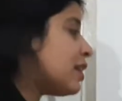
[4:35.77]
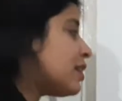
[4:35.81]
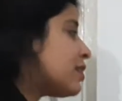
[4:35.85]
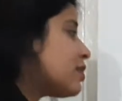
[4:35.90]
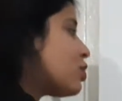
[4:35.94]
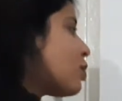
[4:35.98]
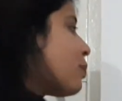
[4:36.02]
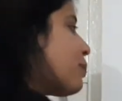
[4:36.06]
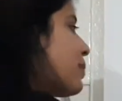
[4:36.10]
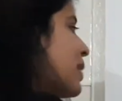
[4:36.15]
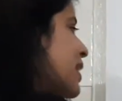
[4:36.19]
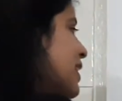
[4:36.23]

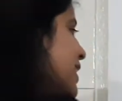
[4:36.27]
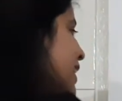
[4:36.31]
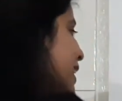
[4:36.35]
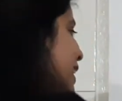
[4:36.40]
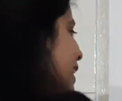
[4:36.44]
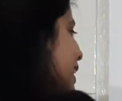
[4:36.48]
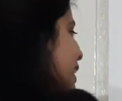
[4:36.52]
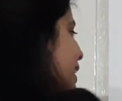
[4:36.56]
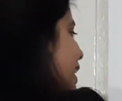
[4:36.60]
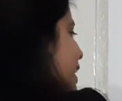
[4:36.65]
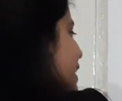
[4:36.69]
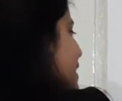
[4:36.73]
So
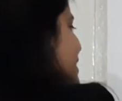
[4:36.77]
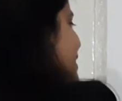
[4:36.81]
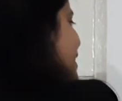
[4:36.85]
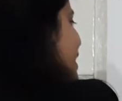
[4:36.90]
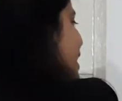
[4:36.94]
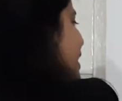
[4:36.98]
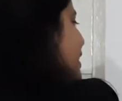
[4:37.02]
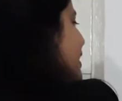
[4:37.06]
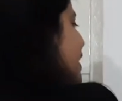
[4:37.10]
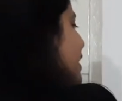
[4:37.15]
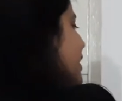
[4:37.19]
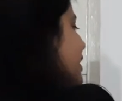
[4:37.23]
basically they are
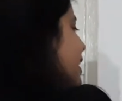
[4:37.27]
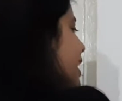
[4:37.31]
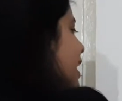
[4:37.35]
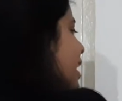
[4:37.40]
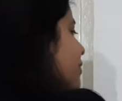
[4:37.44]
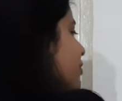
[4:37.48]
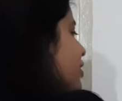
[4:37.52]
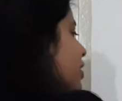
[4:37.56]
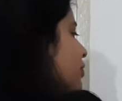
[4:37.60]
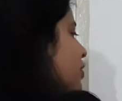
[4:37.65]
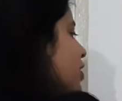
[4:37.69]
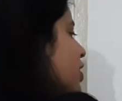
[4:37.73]
saying that they
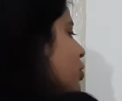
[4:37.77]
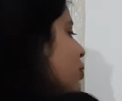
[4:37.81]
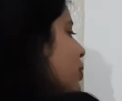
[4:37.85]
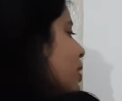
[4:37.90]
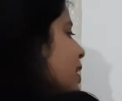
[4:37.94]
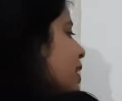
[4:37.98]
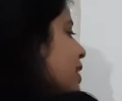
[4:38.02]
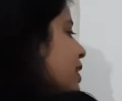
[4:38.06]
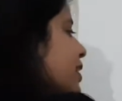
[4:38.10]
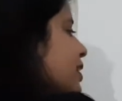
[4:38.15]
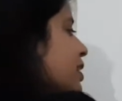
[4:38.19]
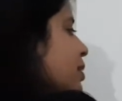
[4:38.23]
have given you
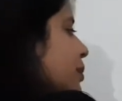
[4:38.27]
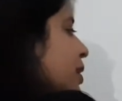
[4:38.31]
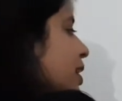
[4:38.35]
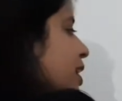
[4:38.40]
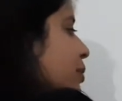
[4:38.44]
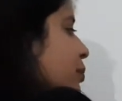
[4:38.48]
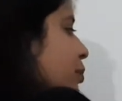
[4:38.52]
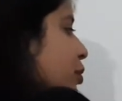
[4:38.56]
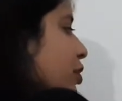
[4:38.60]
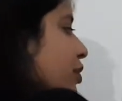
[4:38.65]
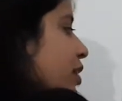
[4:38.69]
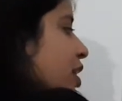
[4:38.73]
an
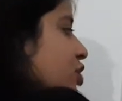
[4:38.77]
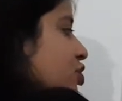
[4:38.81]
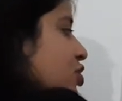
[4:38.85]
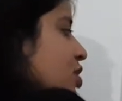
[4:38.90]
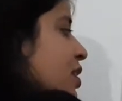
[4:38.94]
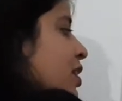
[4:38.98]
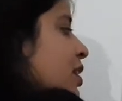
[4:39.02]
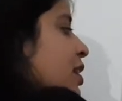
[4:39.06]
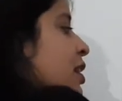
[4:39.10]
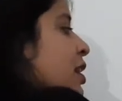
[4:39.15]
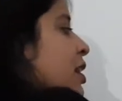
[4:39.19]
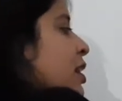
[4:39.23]
arithmetic
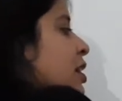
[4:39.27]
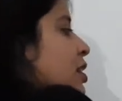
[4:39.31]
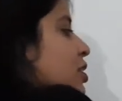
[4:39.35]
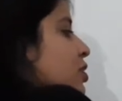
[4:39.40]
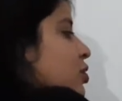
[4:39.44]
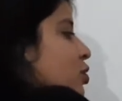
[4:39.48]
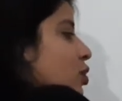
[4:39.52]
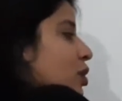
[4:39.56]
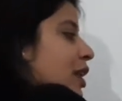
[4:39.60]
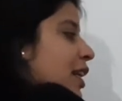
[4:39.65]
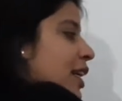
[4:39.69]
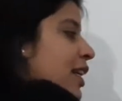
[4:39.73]
progression.
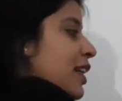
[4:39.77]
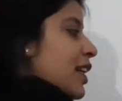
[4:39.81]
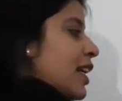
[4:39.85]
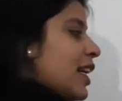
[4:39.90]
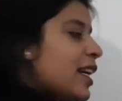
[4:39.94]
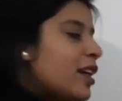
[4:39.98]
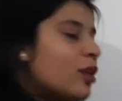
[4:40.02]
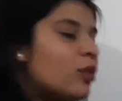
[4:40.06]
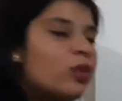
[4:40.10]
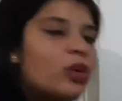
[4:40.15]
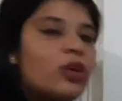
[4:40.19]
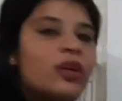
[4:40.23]
So
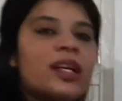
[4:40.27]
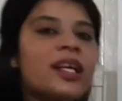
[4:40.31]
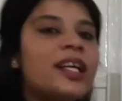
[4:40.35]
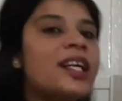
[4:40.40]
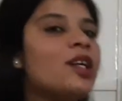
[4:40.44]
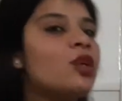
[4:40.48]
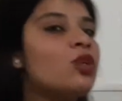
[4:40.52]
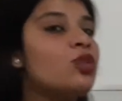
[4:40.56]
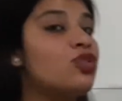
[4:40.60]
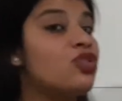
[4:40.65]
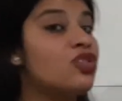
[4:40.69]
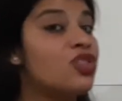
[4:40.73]
clearly you don't
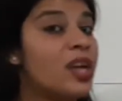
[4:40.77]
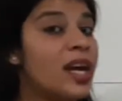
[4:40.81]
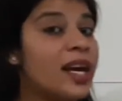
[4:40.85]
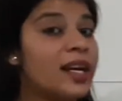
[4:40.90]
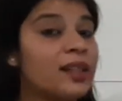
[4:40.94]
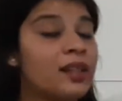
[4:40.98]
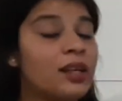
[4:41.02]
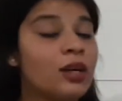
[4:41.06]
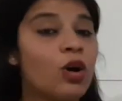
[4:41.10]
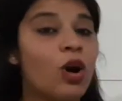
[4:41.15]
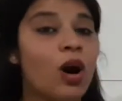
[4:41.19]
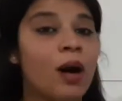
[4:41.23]
need to
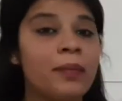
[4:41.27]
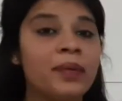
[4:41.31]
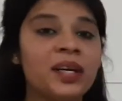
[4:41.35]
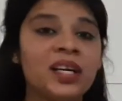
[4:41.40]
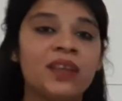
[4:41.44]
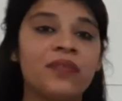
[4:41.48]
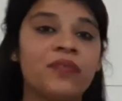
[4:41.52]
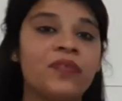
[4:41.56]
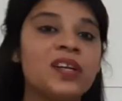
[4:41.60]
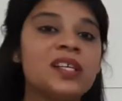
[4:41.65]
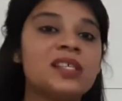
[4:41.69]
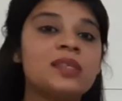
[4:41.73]
check the common
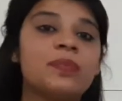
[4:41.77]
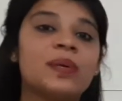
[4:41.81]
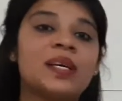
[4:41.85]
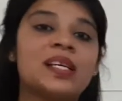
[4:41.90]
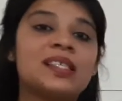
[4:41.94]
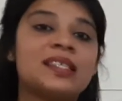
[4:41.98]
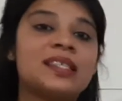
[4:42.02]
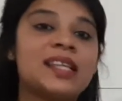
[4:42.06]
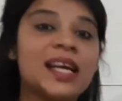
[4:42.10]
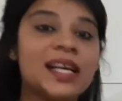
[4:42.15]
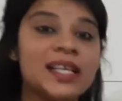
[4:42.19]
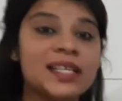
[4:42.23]
difference
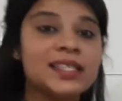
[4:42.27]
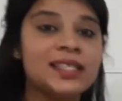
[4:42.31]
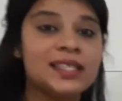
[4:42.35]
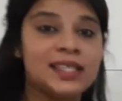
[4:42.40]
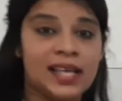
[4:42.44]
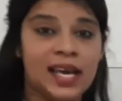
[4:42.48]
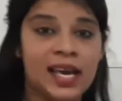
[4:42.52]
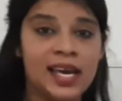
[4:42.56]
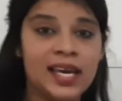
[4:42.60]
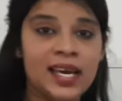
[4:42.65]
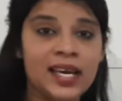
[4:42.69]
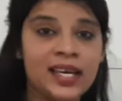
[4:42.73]
because they are
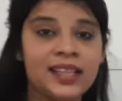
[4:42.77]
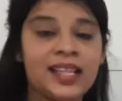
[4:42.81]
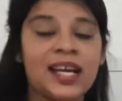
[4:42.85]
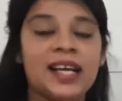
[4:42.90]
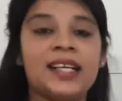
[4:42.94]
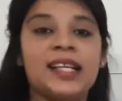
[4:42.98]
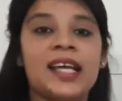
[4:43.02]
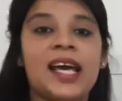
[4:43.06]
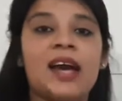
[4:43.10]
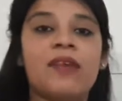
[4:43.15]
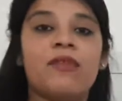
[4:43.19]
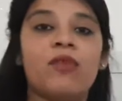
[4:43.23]
saying
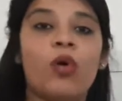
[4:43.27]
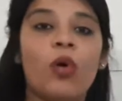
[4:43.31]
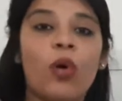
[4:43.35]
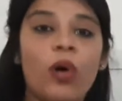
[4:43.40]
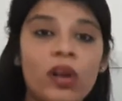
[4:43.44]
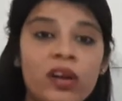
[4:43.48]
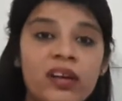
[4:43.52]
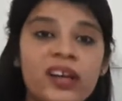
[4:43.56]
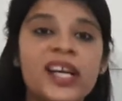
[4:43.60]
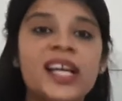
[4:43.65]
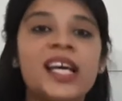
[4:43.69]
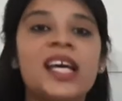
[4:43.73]
that they have
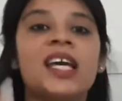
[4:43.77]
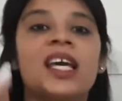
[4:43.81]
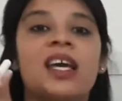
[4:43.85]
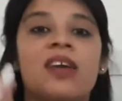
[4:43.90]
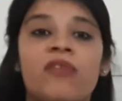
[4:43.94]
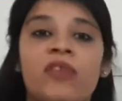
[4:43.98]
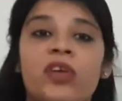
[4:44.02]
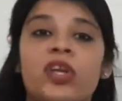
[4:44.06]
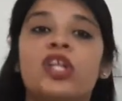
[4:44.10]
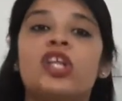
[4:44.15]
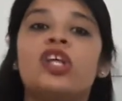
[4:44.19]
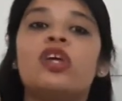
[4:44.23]
already
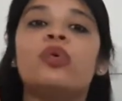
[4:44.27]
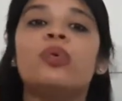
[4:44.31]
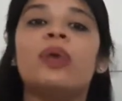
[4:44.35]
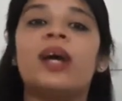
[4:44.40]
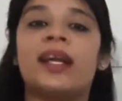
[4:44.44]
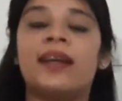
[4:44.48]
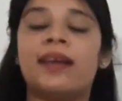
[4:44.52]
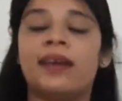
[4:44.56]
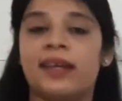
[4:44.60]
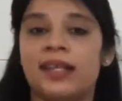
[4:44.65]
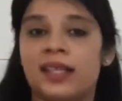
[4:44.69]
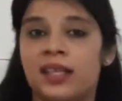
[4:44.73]
given you
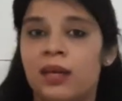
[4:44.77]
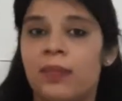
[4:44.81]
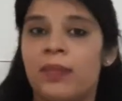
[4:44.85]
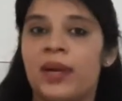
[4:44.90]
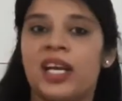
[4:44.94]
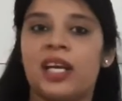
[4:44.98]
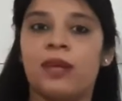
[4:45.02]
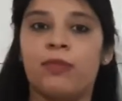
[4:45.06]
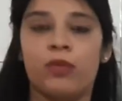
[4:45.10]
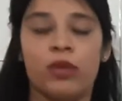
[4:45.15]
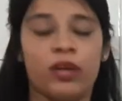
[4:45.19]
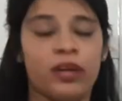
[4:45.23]
an
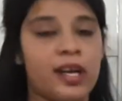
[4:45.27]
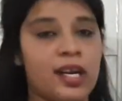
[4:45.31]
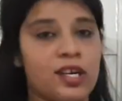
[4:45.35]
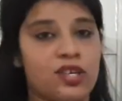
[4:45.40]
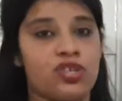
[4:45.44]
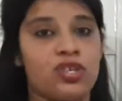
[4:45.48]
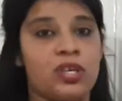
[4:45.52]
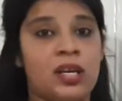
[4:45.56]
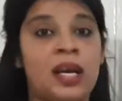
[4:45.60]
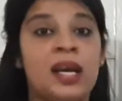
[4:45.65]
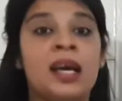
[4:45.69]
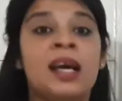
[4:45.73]
arithmetic
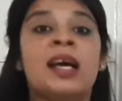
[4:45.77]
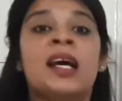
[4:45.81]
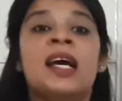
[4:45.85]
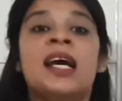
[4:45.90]
progression.